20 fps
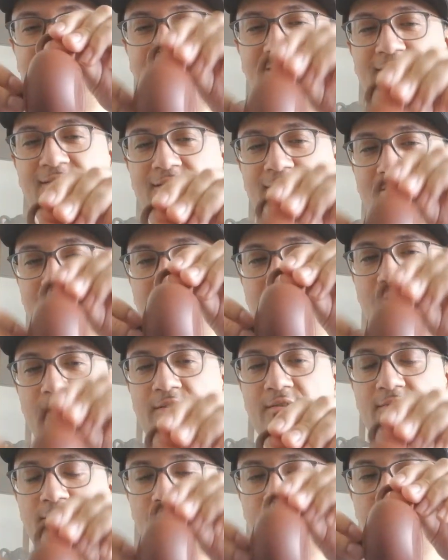this isn't going
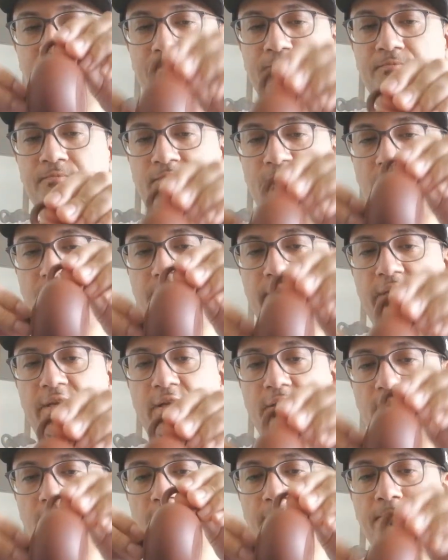to fit
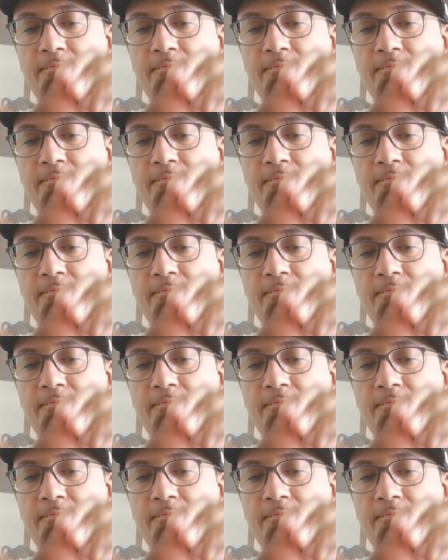anything.